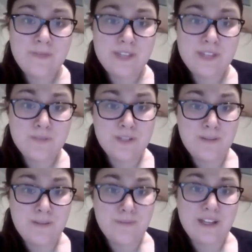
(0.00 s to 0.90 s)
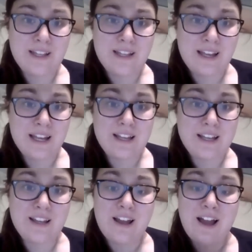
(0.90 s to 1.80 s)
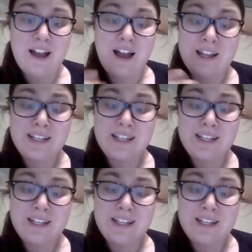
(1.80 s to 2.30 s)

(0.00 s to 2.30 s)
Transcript: this was something that I